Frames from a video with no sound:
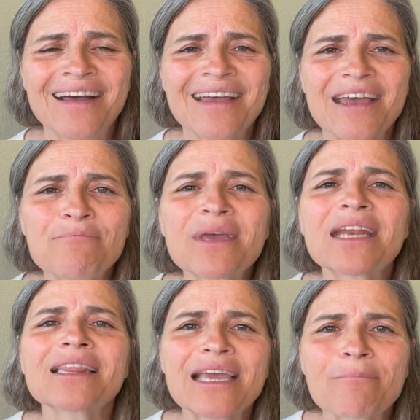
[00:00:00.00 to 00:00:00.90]

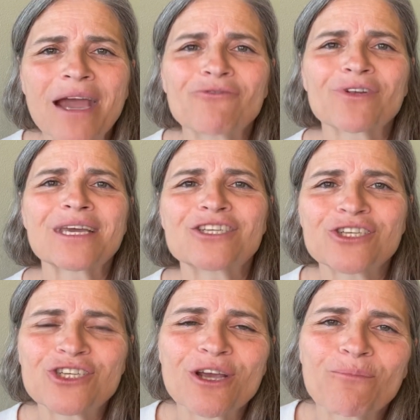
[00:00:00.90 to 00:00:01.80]
Admittedly, my
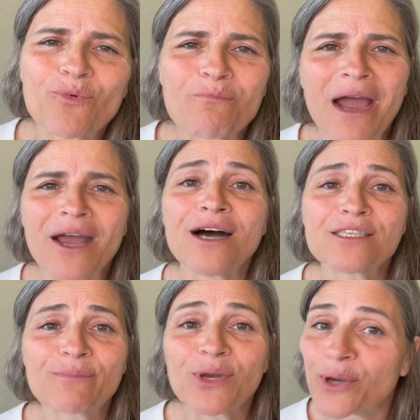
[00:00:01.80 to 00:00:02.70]
relationship with my
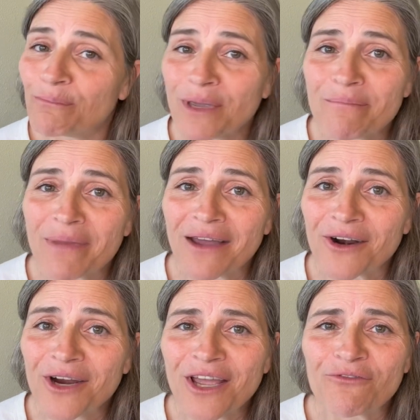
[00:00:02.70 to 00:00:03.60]
husband could be
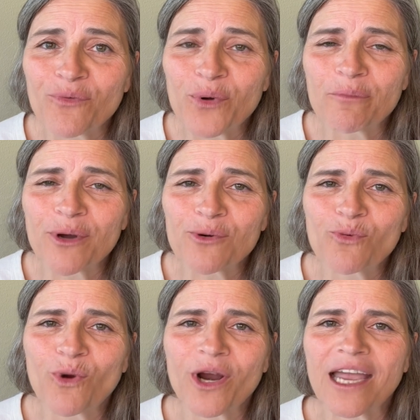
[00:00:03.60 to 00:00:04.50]
better if we were
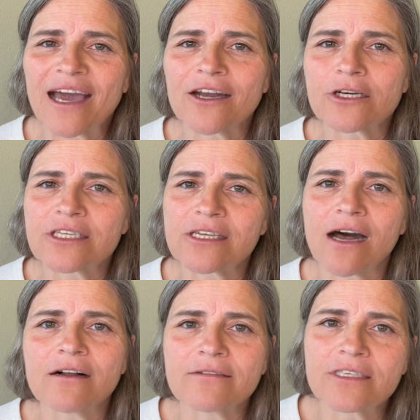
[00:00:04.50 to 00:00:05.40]
both working on
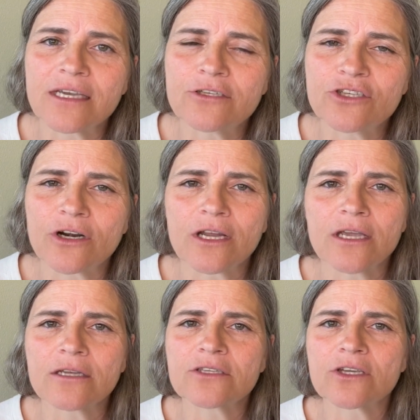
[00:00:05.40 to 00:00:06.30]
ourselves and
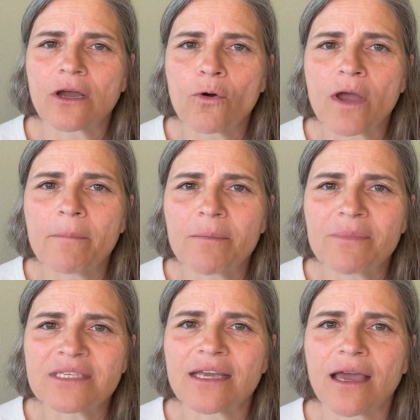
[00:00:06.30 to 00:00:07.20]
journeying to
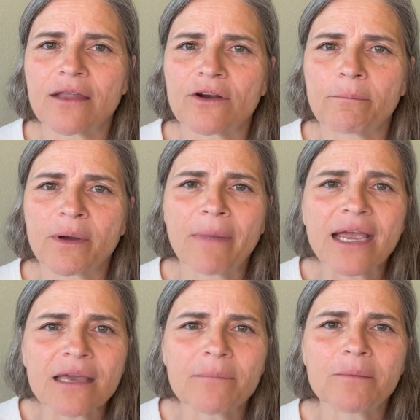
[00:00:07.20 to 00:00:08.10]
co-commitment together. But
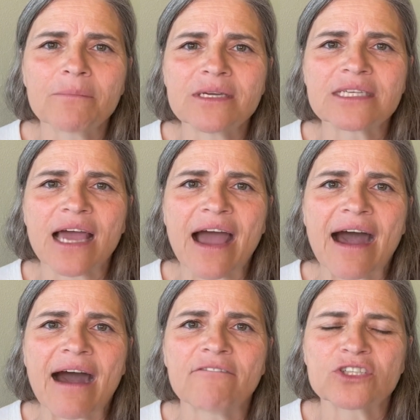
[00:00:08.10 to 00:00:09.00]
my commitment to
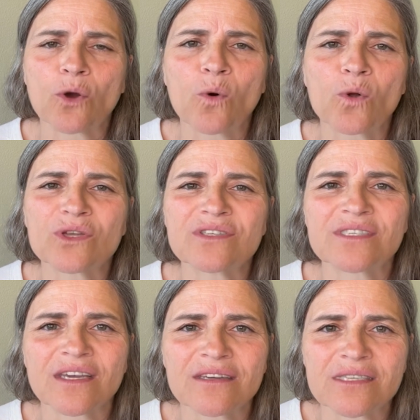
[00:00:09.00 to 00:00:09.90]
have and to hold in
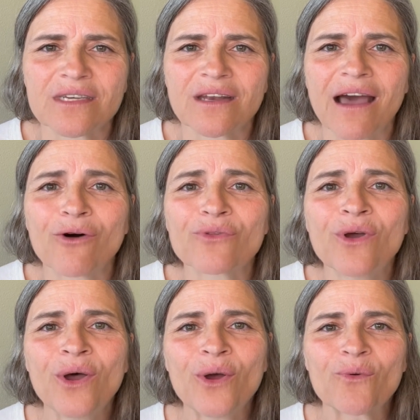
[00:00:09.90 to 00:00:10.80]
sickness and
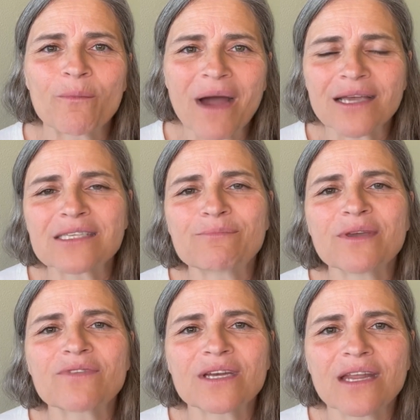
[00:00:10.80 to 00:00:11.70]
health reminds
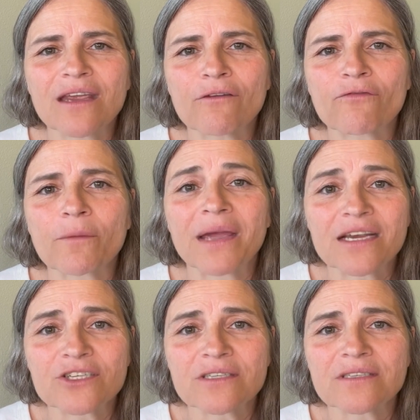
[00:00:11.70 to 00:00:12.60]
me of the need for
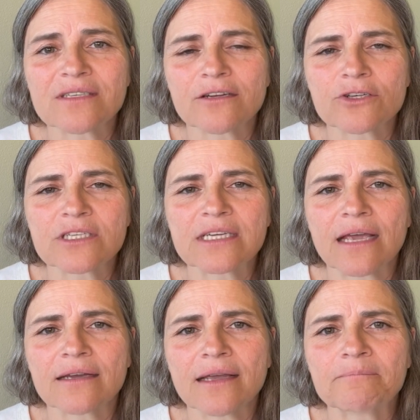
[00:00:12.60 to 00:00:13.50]
patience and
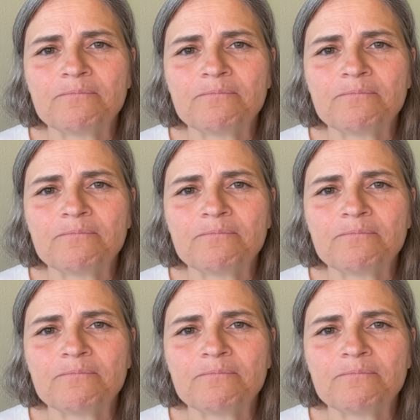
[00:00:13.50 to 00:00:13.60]
understanding.